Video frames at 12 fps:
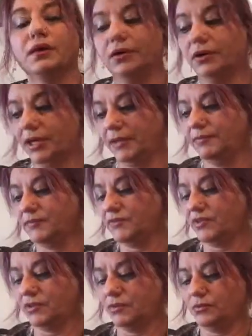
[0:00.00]
Okay,
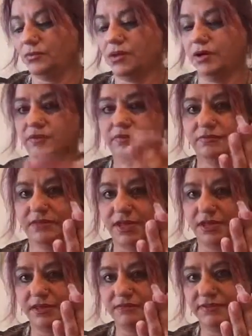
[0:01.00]
so I've
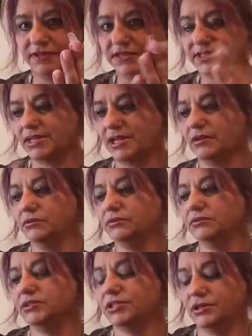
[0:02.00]
got that fixed now.
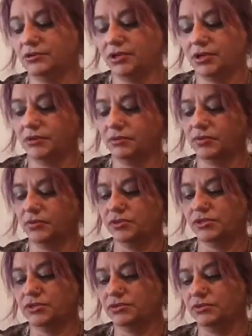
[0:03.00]
So now I'm
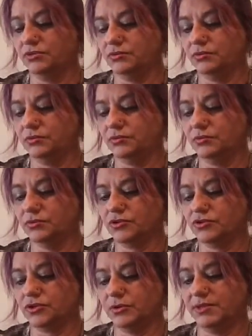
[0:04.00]
going to
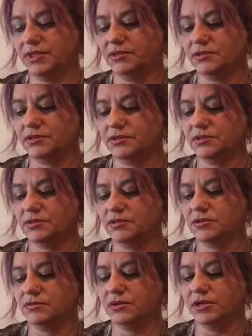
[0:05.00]
trim it
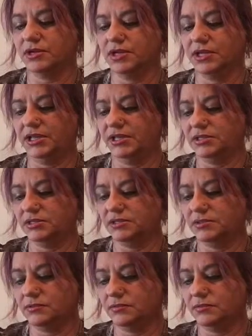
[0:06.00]
to where I need it